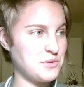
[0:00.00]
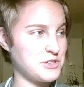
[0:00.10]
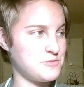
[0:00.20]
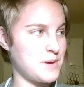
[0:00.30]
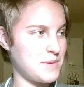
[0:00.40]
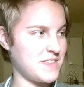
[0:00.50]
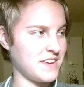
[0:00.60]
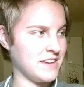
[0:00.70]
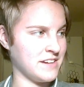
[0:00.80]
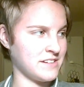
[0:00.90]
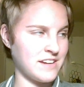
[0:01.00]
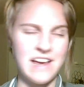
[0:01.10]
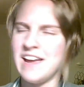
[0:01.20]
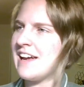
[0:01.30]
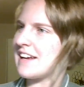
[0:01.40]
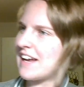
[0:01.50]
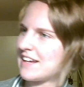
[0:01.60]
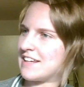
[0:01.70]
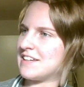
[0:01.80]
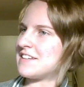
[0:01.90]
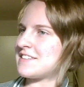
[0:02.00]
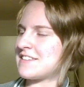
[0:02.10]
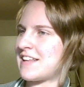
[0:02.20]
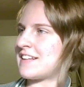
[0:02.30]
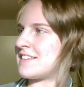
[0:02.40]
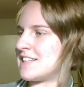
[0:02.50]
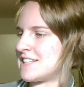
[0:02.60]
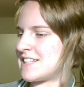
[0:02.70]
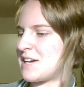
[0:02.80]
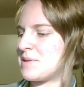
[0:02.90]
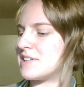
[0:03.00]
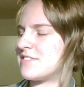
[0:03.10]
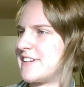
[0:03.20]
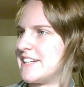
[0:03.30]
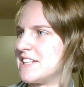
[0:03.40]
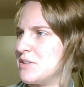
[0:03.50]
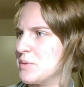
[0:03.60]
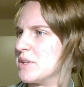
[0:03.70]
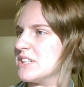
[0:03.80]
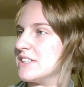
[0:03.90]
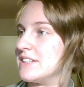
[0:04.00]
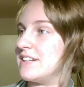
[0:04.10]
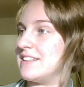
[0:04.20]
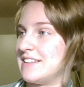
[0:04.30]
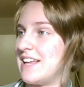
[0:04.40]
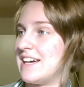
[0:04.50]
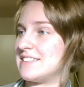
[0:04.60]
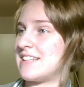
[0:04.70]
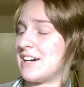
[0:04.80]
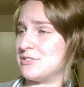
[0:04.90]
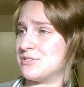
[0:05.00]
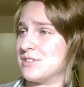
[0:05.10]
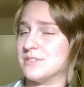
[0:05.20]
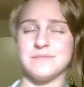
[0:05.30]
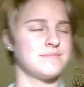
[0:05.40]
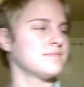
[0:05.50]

You may be thinking, Katie, isn't that the same outfit you wore in the last outro?